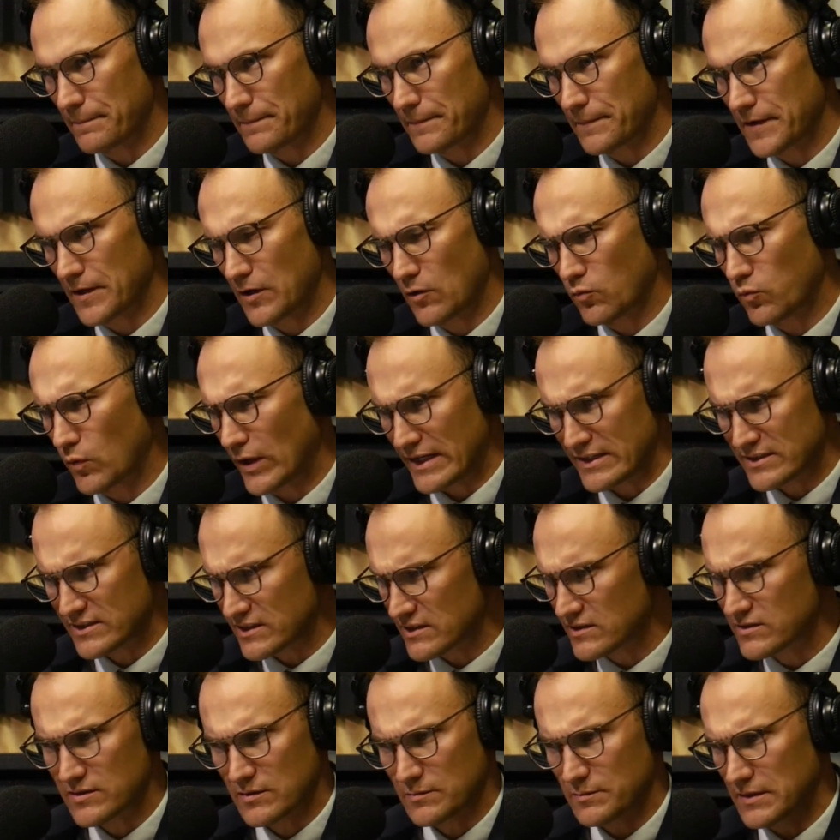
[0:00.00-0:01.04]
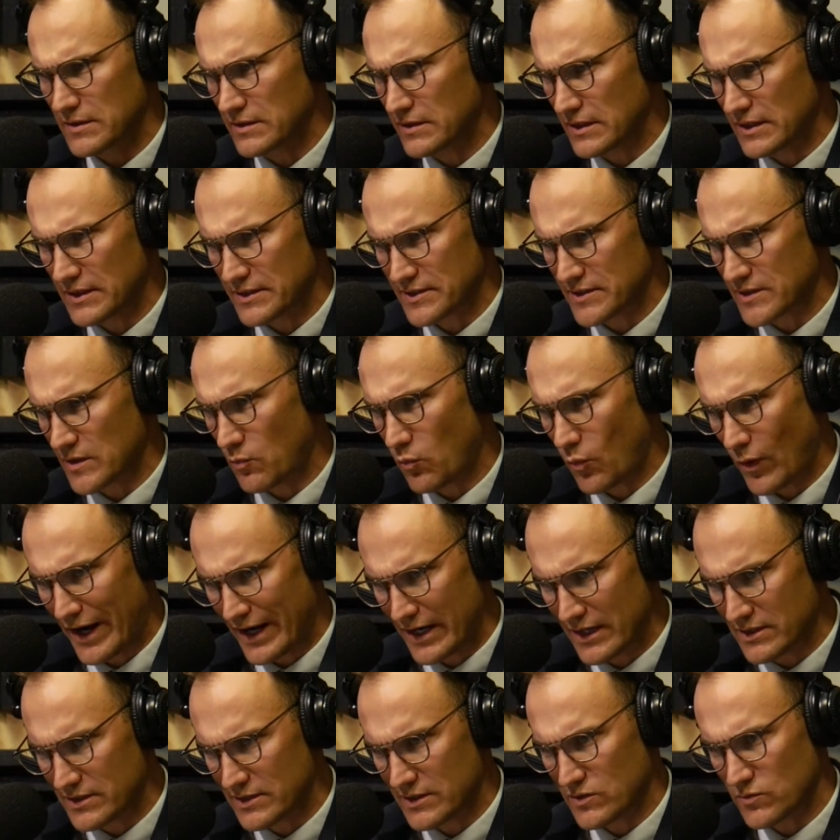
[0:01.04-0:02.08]
racism in some
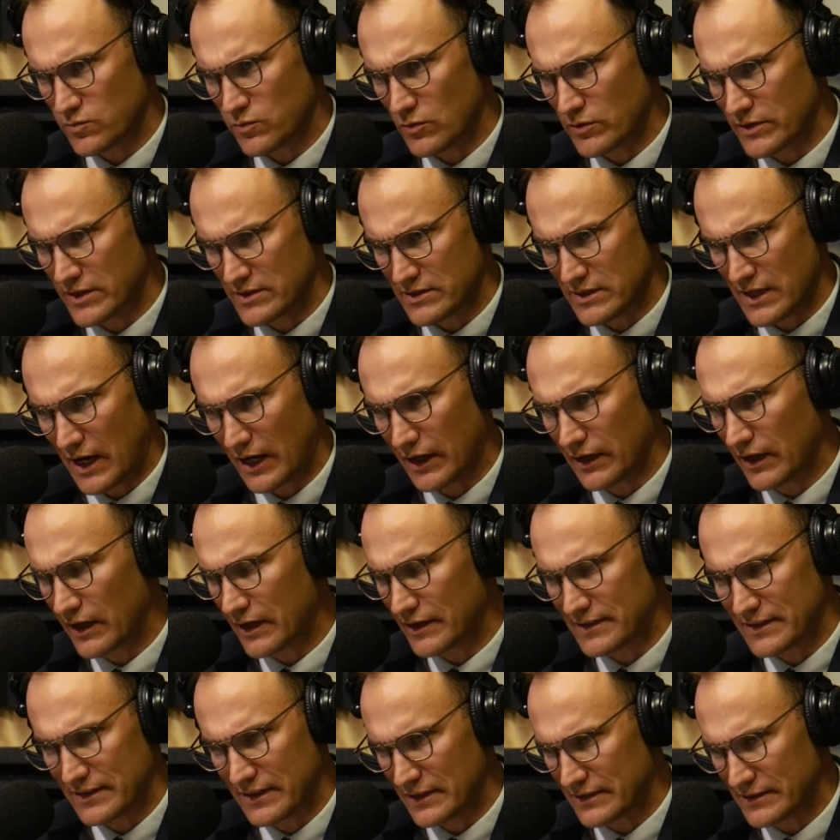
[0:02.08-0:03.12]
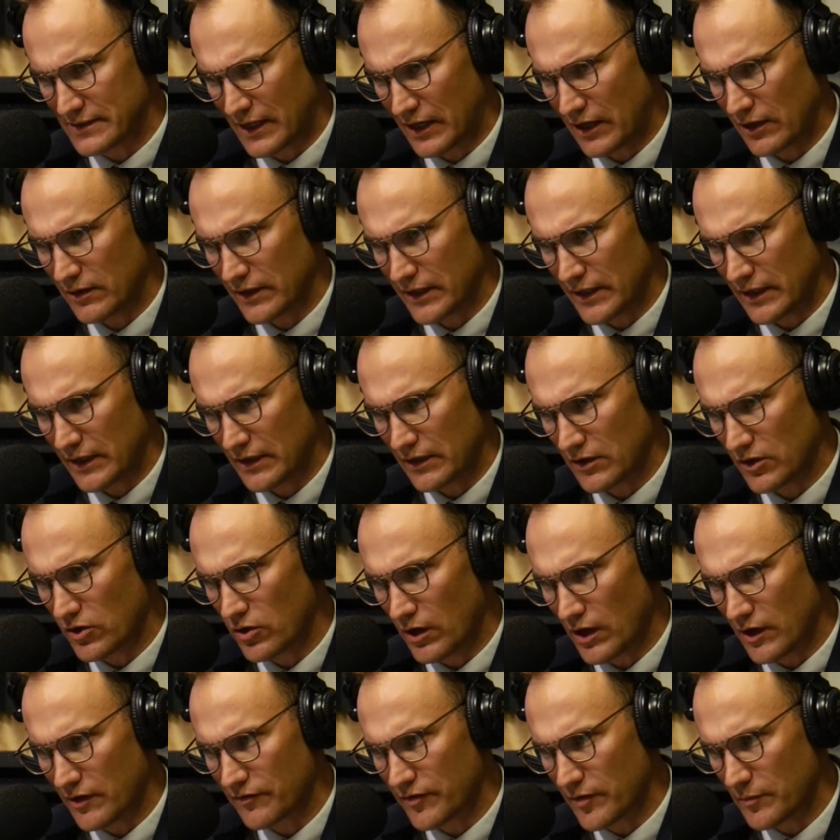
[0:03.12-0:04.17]
ways. This wound is not entirely
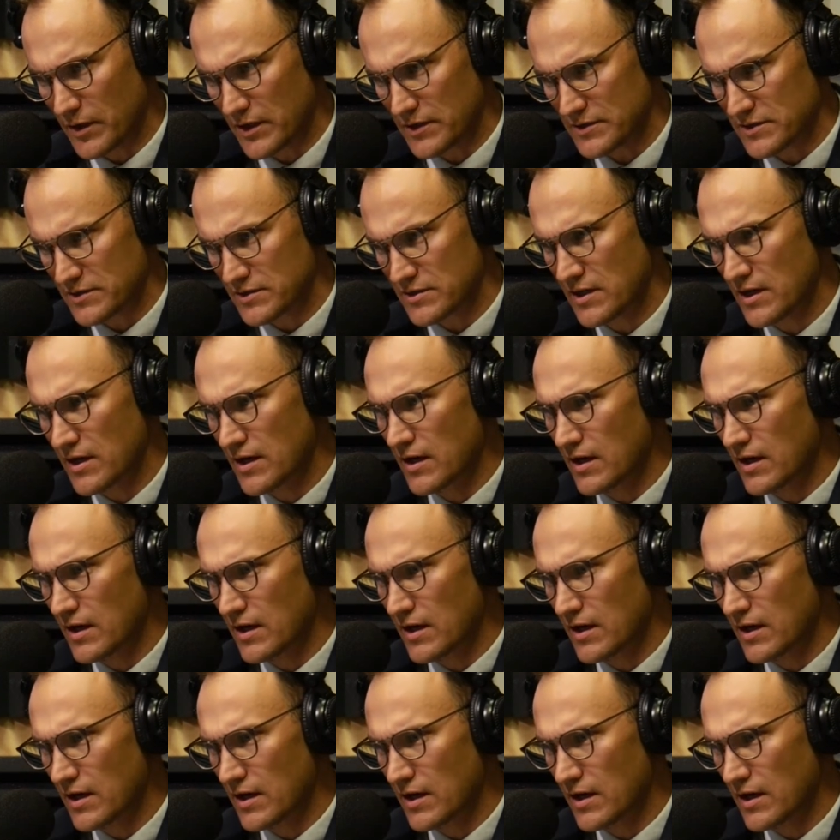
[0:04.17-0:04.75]
gone from us.